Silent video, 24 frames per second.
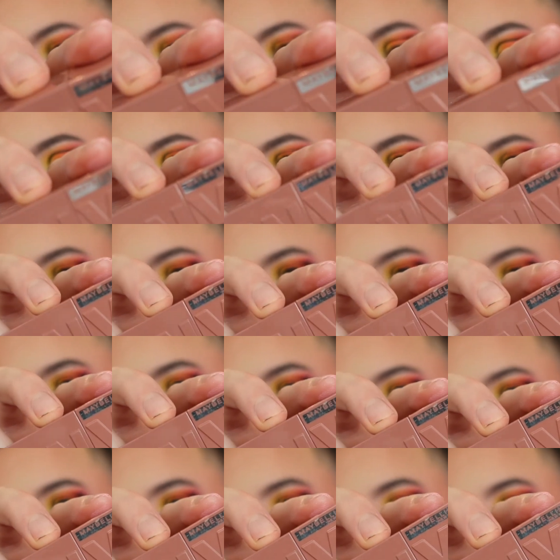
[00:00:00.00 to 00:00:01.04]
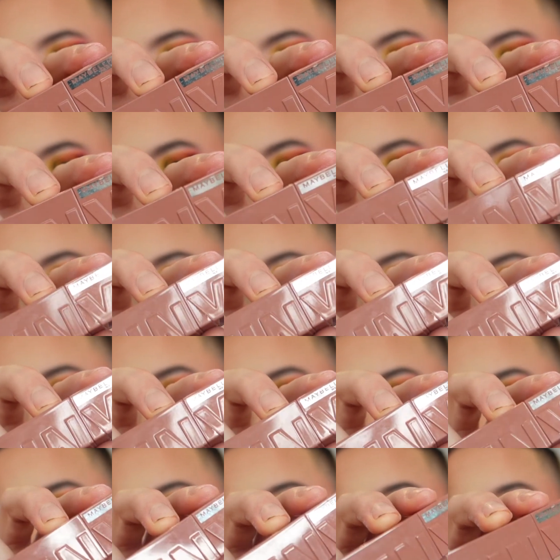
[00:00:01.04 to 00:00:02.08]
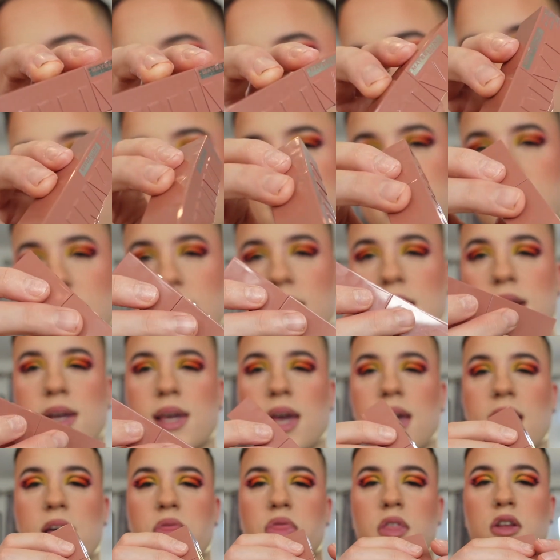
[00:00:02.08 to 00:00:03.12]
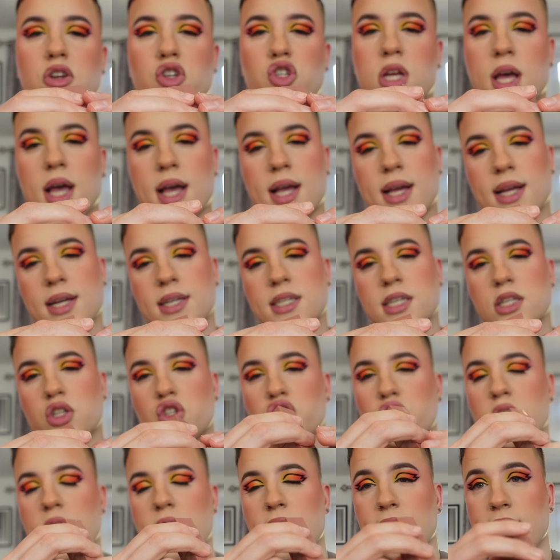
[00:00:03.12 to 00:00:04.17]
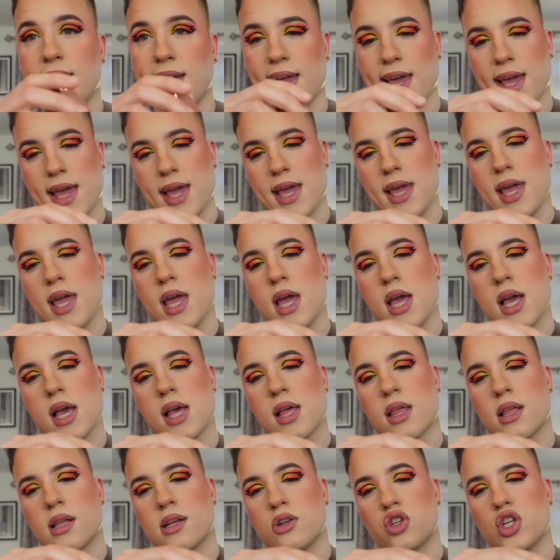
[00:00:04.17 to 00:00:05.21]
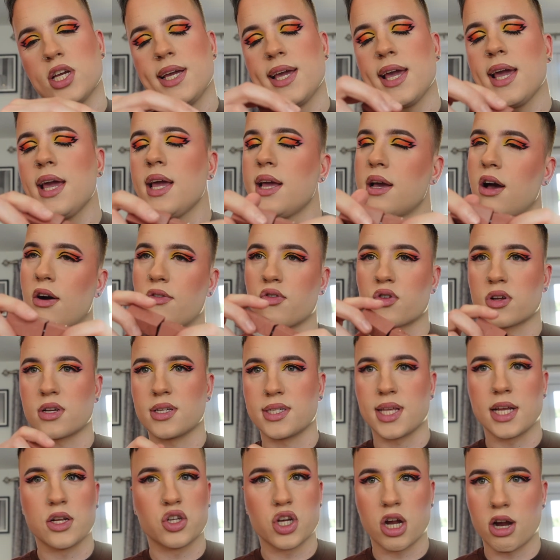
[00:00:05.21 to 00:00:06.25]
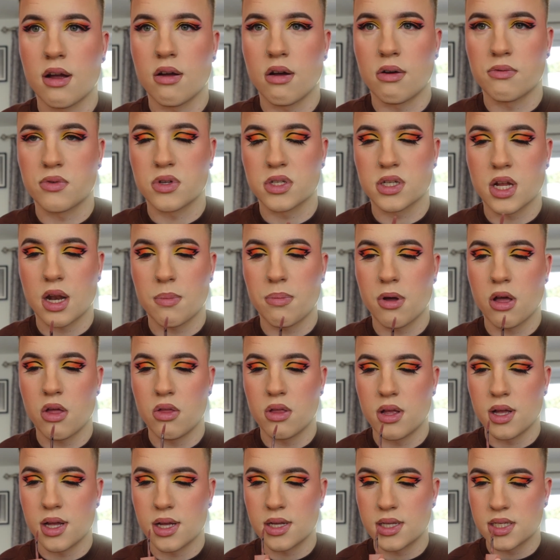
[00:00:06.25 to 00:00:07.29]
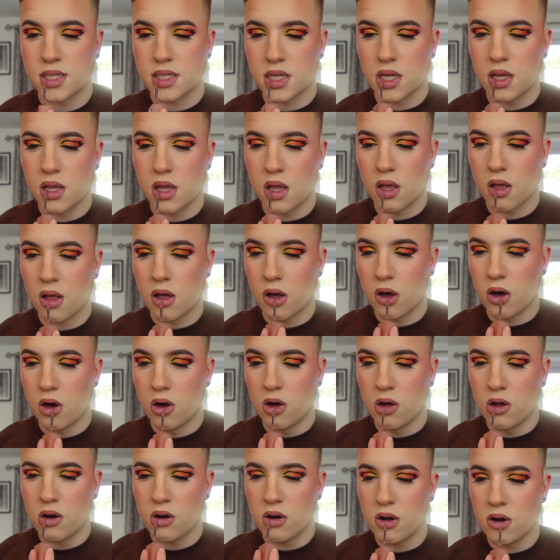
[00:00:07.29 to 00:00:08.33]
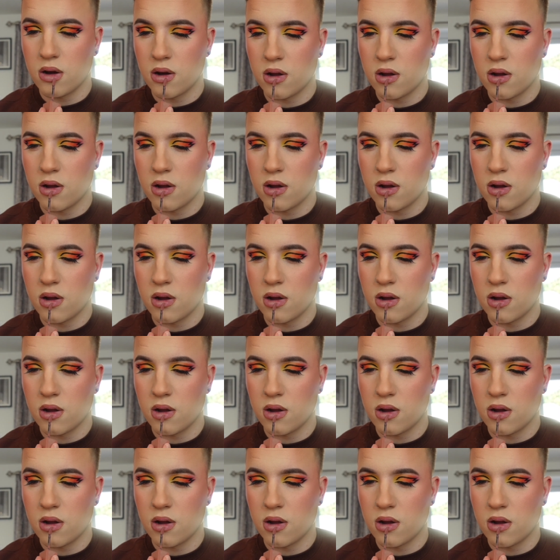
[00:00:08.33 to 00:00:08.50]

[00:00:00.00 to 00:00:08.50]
Maybelline Superstay Vinyl Lipstick in the shade Cheeky. Cheeky? I think I'm going to say cherry. I'm just going to put this on.